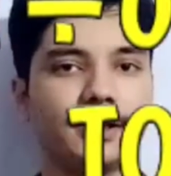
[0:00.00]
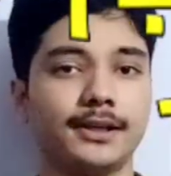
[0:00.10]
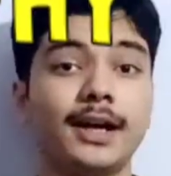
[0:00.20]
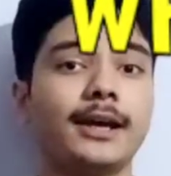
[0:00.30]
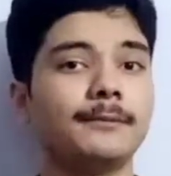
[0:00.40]

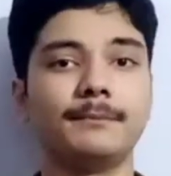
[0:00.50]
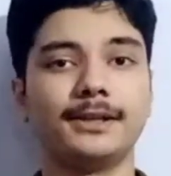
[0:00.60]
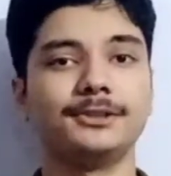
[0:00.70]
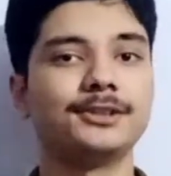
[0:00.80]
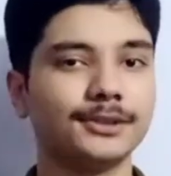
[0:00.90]
I have
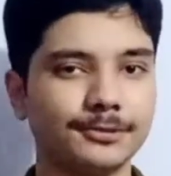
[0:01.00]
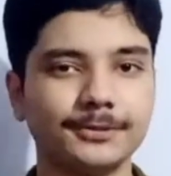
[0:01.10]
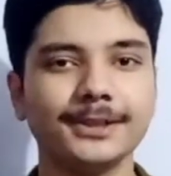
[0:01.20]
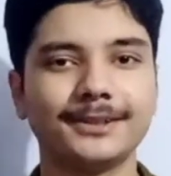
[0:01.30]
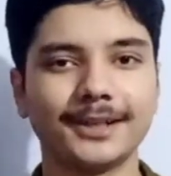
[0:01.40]
mentioned
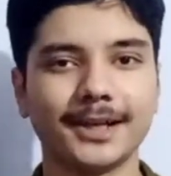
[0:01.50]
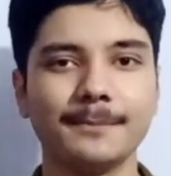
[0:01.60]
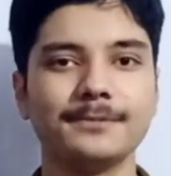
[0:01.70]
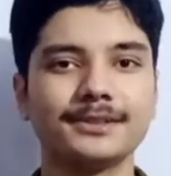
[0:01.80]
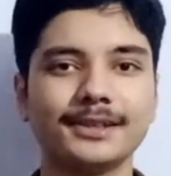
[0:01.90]
3
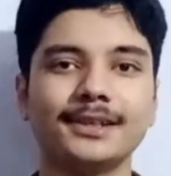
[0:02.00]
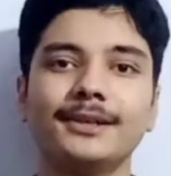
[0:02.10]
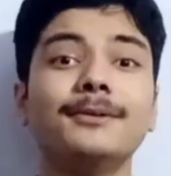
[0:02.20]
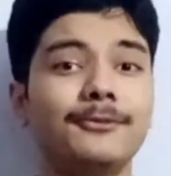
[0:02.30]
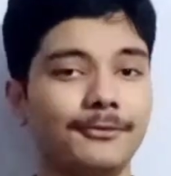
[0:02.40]
times
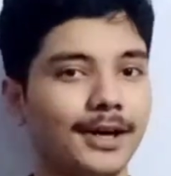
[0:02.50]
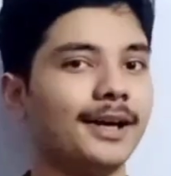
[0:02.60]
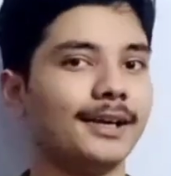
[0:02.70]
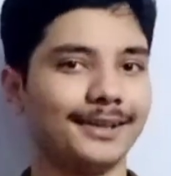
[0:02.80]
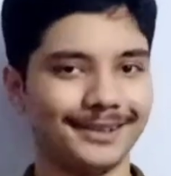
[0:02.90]

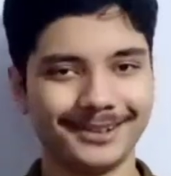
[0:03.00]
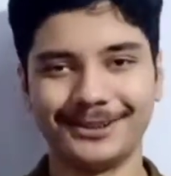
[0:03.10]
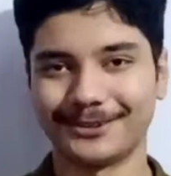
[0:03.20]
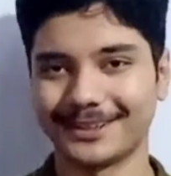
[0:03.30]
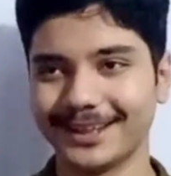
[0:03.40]
why.
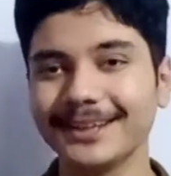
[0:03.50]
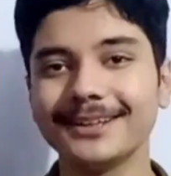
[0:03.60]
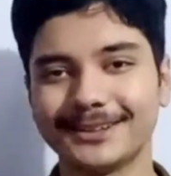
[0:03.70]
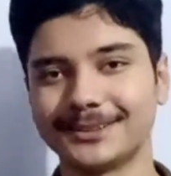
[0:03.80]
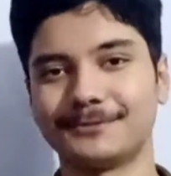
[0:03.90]
Okay,
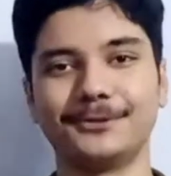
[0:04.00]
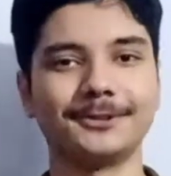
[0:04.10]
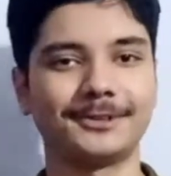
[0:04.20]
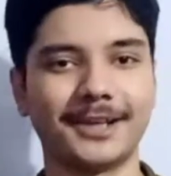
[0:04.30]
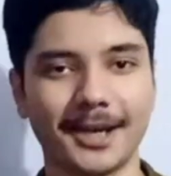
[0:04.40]
it's a
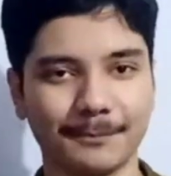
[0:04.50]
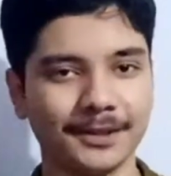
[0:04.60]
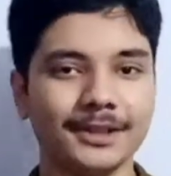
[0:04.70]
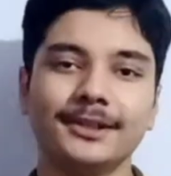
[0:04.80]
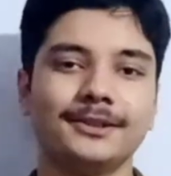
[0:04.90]
4th time.
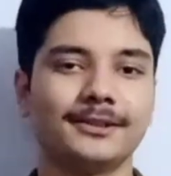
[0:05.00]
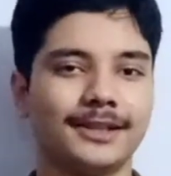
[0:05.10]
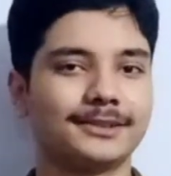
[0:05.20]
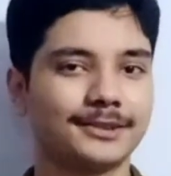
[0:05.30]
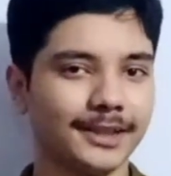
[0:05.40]

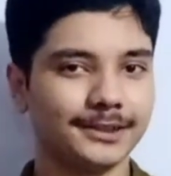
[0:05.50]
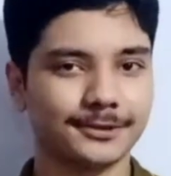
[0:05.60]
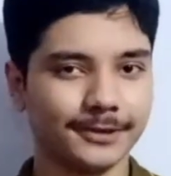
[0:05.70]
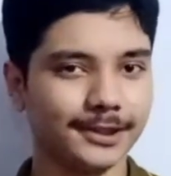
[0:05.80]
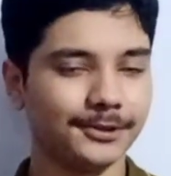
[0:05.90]
Let's get
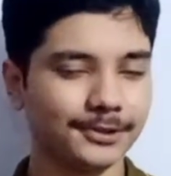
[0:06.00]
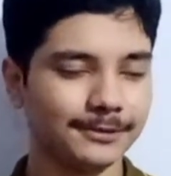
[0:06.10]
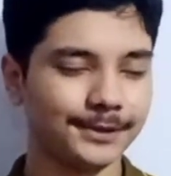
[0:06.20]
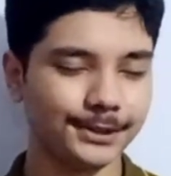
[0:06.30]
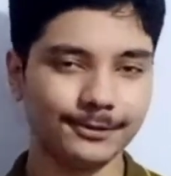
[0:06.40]
straight into the
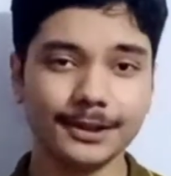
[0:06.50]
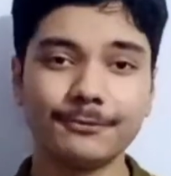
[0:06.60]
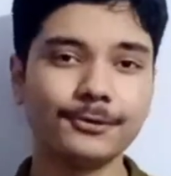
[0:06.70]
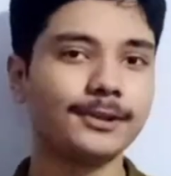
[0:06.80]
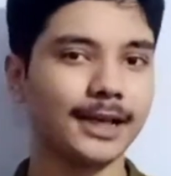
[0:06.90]
video.
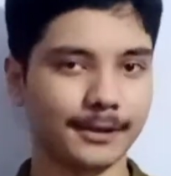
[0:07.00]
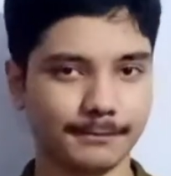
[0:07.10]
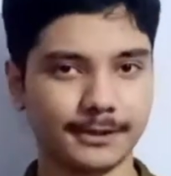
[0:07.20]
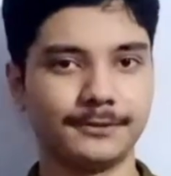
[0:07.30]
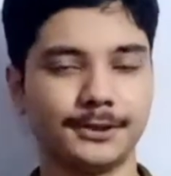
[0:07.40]
If you like
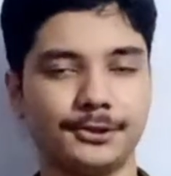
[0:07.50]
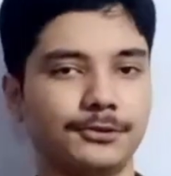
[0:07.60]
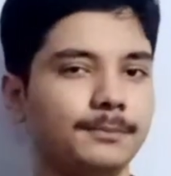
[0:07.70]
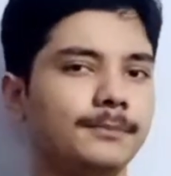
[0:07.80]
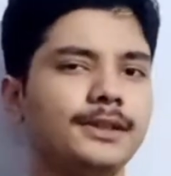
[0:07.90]
my
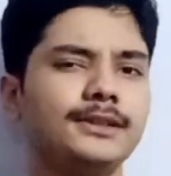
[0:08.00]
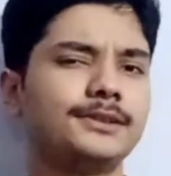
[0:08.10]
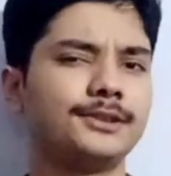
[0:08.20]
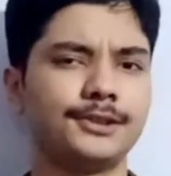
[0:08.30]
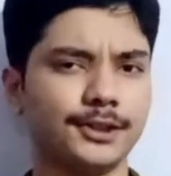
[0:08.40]
video,
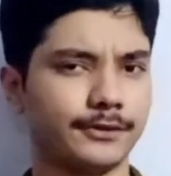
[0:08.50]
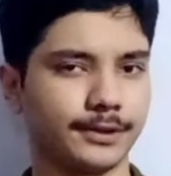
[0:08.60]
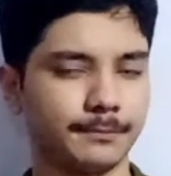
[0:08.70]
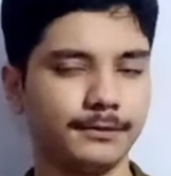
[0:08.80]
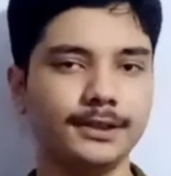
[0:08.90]
please share it.
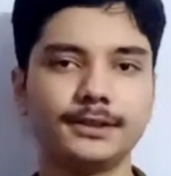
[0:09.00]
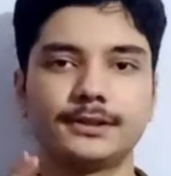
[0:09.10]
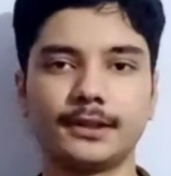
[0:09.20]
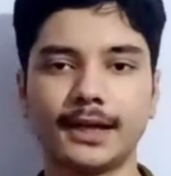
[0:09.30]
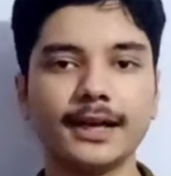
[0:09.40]

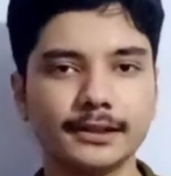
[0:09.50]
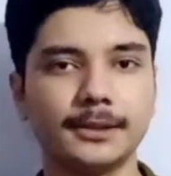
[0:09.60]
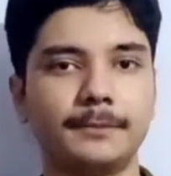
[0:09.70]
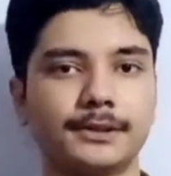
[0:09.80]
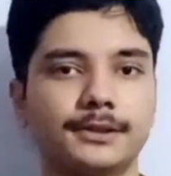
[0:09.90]
Please like
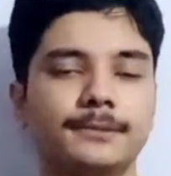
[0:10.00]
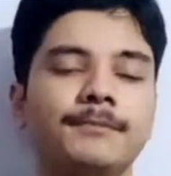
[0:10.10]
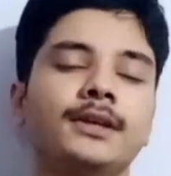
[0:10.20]
the button.